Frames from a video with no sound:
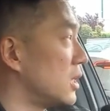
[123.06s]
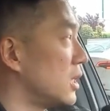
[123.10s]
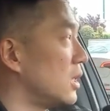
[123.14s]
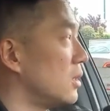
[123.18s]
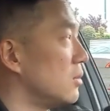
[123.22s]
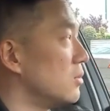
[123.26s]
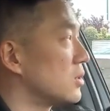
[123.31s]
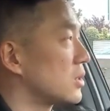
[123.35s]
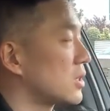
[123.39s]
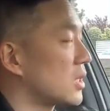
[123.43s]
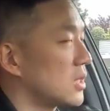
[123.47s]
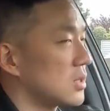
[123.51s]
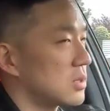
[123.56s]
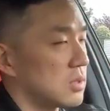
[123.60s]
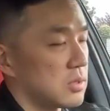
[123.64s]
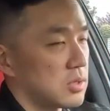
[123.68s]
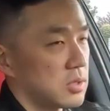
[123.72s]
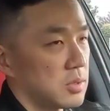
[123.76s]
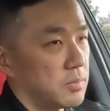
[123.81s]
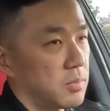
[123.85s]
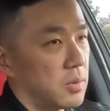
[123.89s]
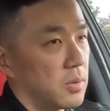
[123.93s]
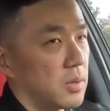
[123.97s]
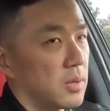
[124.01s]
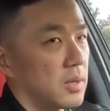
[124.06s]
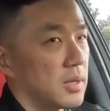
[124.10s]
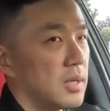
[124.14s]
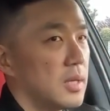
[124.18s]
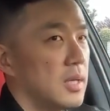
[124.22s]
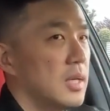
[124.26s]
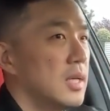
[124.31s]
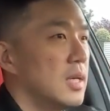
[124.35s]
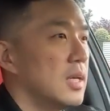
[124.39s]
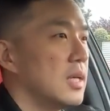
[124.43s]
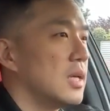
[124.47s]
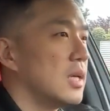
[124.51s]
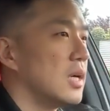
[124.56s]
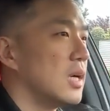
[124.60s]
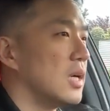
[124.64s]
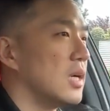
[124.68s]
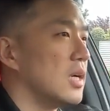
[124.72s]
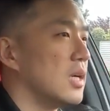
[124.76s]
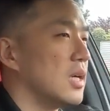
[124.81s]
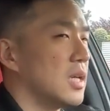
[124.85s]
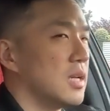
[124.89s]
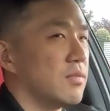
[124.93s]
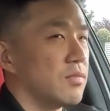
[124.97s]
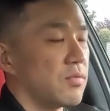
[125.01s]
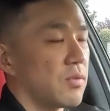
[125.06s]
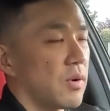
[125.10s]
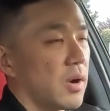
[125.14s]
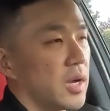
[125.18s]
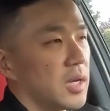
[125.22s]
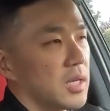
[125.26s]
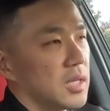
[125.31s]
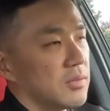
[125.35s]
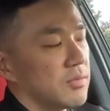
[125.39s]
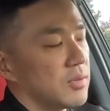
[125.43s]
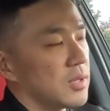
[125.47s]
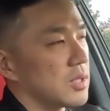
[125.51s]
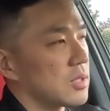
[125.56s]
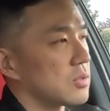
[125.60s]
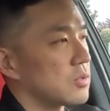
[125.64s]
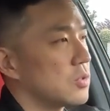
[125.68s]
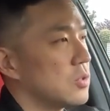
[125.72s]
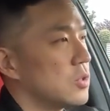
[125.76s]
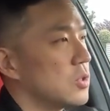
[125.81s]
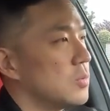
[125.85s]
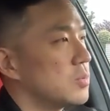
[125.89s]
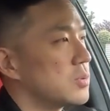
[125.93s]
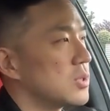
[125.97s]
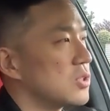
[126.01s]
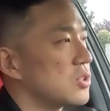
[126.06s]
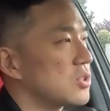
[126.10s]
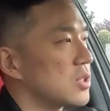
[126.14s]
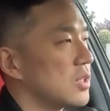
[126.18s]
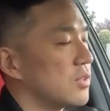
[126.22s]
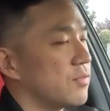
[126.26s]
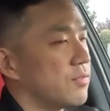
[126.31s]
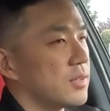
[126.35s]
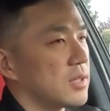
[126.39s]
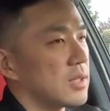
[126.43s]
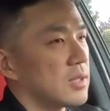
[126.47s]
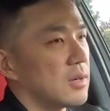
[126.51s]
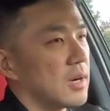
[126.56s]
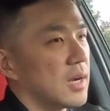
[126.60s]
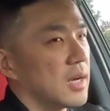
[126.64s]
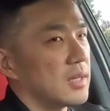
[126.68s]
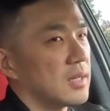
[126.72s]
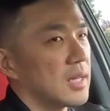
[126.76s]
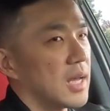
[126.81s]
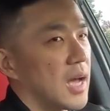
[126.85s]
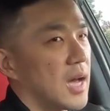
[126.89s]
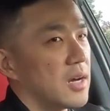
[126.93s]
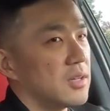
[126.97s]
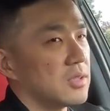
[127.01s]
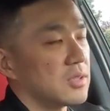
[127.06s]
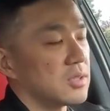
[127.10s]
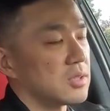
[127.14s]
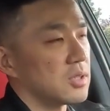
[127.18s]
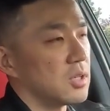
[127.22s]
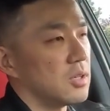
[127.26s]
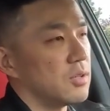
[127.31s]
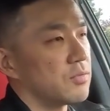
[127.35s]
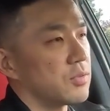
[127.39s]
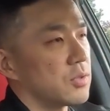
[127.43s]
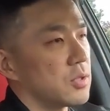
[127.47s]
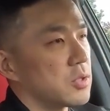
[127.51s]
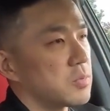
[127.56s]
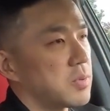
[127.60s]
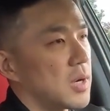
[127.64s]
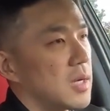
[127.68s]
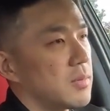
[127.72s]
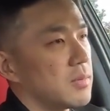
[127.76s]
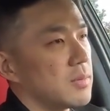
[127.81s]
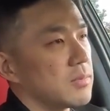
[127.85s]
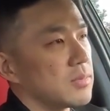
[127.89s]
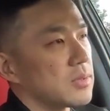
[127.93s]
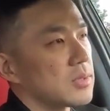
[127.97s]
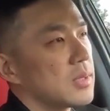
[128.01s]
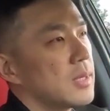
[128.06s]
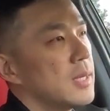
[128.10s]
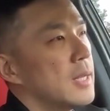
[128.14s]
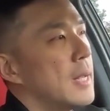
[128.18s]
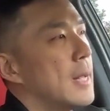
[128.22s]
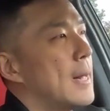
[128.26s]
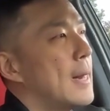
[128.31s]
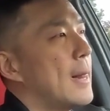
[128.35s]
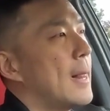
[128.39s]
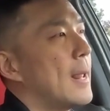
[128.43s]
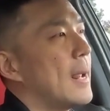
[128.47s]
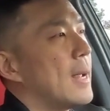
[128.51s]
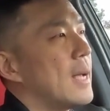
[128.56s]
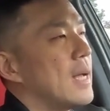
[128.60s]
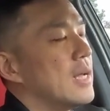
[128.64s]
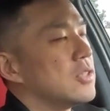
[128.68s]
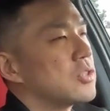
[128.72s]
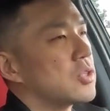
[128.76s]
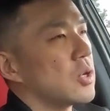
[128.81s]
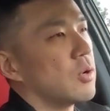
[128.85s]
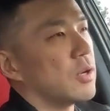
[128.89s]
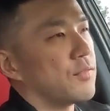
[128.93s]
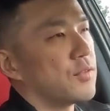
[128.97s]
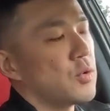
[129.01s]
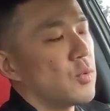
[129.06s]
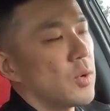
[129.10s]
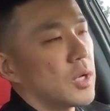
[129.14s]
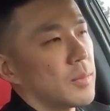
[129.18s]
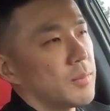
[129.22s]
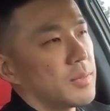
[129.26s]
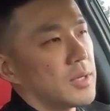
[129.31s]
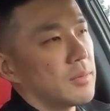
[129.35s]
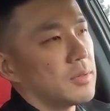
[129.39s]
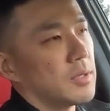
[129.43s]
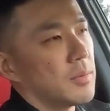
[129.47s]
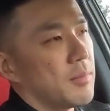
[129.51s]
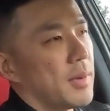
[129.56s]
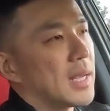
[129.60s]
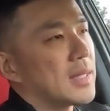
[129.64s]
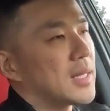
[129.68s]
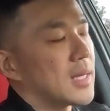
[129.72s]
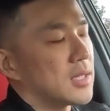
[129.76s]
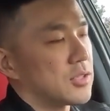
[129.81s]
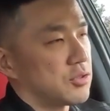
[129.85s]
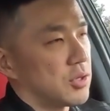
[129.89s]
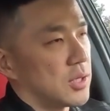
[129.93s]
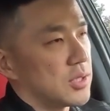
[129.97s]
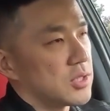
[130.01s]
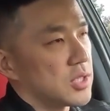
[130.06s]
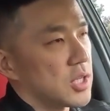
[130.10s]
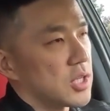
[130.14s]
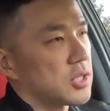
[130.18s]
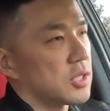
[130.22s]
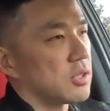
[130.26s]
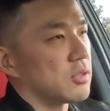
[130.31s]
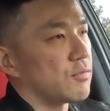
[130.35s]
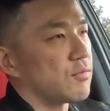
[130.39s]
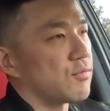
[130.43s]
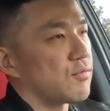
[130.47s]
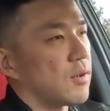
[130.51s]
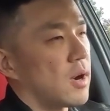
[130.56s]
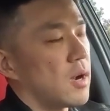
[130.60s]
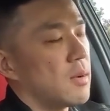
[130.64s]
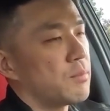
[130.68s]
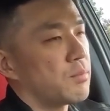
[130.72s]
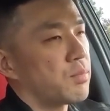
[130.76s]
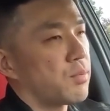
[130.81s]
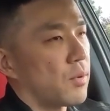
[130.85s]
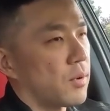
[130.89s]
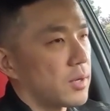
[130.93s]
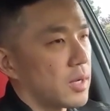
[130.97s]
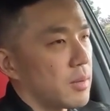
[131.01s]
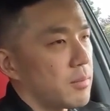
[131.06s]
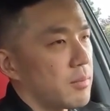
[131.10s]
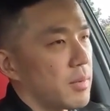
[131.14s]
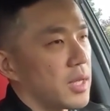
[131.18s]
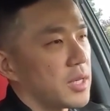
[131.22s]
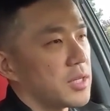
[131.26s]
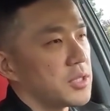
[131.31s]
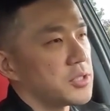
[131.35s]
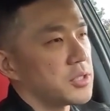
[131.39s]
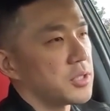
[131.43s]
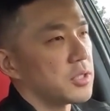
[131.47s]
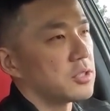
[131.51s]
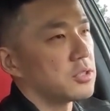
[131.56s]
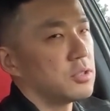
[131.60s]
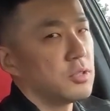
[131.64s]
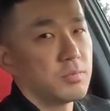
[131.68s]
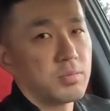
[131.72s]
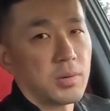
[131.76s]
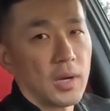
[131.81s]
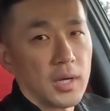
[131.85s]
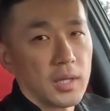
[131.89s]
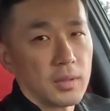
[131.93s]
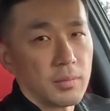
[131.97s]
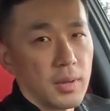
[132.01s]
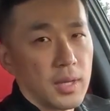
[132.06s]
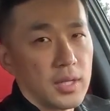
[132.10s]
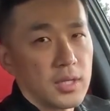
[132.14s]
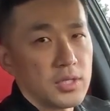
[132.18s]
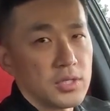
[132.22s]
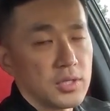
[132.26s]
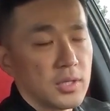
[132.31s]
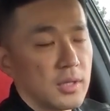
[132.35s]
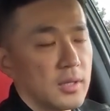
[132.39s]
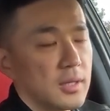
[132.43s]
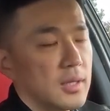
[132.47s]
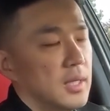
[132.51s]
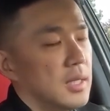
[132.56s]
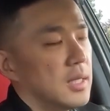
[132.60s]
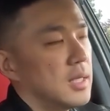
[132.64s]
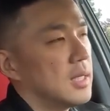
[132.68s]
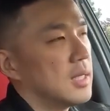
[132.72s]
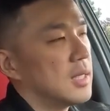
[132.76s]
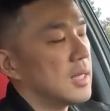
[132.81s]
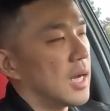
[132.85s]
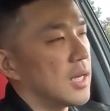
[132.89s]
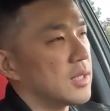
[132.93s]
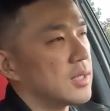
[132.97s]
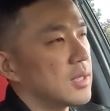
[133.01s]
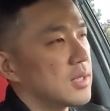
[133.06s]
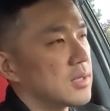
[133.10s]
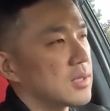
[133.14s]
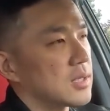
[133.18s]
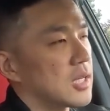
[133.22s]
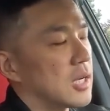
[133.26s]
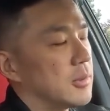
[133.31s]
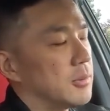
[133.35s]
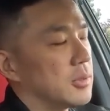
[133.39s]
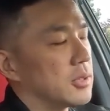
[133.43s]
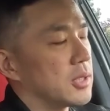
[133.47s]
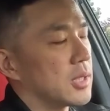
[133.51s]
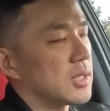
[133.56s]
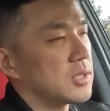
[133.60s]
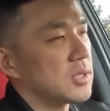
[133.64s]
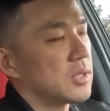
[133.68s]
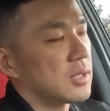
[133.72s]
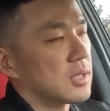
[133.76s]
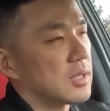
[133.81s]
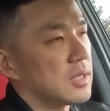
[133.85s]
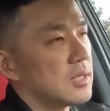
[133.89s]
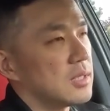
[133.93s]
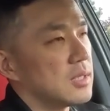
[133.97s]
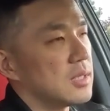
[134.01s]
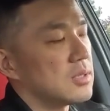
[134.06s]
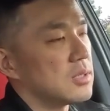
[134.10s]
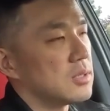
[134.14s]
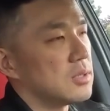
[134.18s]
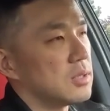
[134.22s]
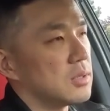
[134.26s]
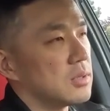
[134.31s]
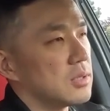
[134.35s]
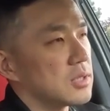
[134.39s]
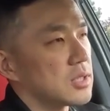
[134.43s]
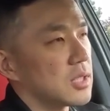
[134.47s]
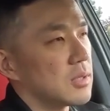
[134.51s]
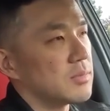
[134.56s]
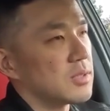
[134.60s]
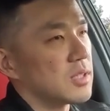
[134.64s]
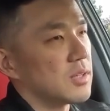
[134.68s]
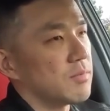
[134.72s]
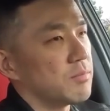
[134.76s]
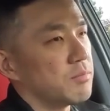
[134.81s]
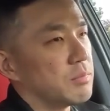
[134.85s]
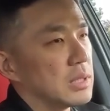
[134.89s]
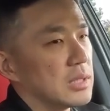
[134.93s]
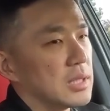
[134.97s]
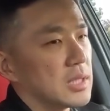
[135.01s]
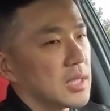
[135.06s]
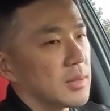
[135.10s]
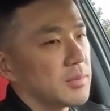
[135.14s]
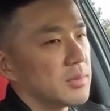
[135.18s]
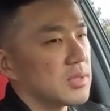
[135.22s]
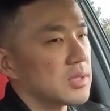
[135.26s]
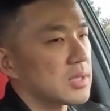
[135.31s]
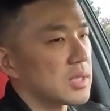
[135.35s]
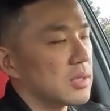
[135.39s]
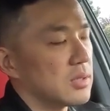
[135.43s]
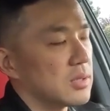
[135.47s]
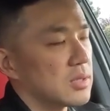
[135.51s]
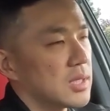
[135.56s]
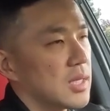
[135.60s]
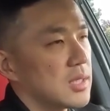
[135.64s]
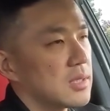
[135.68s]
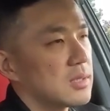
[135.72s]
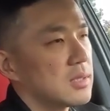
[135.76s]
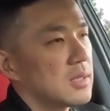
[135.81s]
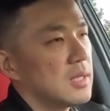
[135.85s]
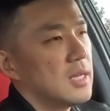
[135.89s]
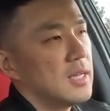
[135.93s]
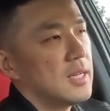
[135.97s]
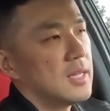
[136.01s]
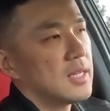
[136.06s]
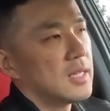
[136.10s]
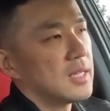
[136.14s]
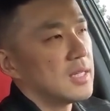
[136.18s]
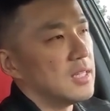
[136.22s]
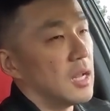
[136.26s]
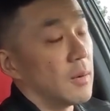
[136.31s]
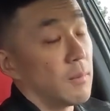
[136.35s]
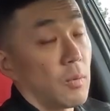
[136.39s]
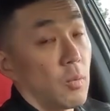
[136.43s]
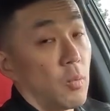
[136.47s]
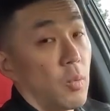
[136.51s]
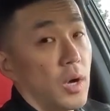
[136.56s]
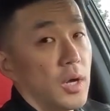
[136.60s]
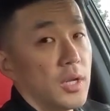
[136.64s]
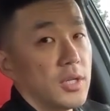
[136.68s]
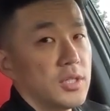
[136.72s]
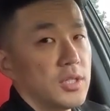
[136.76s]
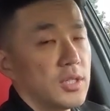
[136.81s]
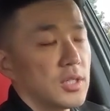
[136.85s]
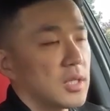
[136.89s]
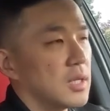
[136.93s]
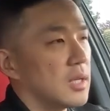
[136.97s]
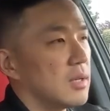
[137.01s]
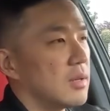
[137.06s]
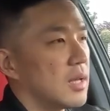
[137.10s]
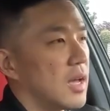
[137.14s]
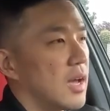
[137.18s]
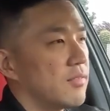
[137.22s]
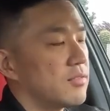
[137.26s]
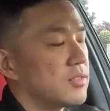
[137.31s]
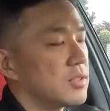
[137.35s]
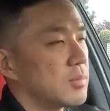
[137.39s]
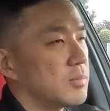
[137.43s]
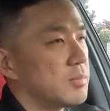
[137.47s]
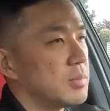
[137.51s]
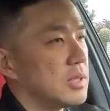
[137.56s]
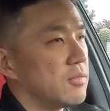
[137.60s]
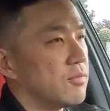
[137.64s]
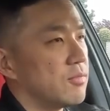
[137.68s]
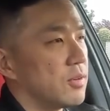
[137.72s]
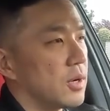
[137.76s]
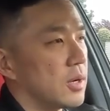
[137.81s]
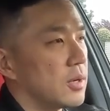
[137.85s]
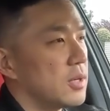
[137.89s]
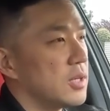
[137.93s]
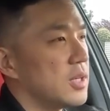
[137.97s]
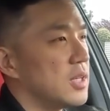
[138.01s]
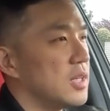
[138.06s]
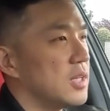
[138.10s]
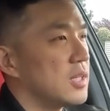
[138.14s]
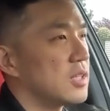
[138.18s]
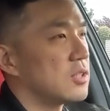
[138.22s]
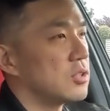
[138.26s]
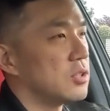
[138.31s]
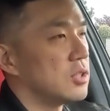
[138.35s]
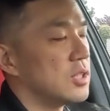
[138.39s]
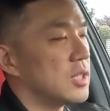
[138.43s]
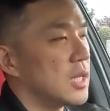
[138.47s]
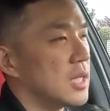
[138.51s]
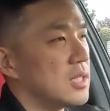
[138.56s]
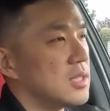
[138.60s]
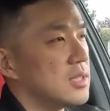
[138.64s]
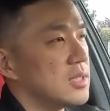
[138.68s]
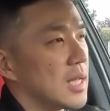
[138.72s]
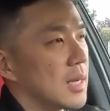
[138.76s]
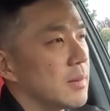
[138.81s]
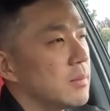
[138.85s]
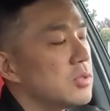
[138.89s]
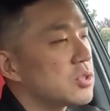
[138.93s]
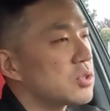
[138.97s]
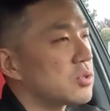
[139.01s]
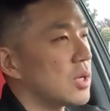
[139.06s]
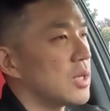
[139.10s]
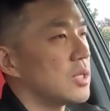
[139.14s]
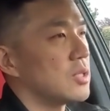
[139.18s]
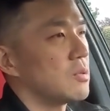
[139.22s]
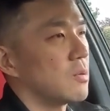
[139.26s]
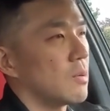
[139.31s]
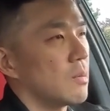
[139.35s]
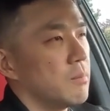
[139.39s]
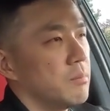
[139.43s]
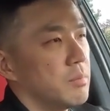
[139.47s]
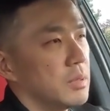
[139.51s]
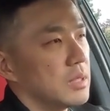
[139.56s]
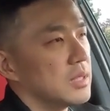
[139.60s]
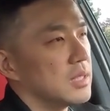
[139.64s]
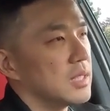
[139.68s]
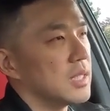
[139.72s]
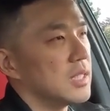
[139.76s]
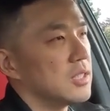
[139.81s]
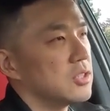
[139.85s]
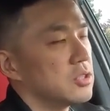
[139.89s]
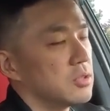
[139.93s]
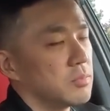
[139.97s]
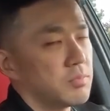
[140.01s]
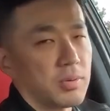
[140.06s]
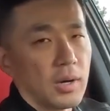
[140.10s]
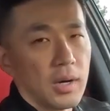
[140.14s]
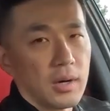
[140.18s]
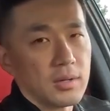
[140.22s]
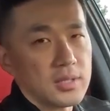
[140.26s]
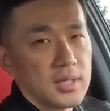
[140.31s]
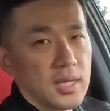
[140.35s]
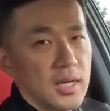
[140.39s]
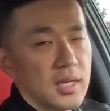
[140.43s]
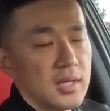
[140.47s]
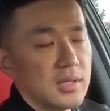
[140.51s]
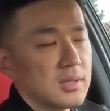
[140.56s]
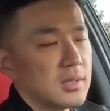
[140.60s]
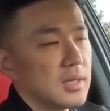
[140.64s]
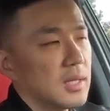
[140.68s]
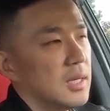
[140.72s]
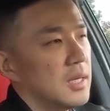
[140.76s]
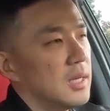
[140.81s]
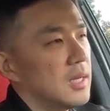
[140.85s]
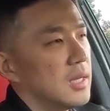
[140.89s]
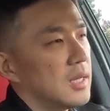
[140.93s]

teams, customer support, and a variety of other groups, and trying to figure out how to solve for those problems. And so if you want to be able to make that transition from program manager to product manager, I think there's a couple things you're going to need to do in terms of building up the skill sets. Number one, you're going to have to be very good and demonstrate your ability to prioritize,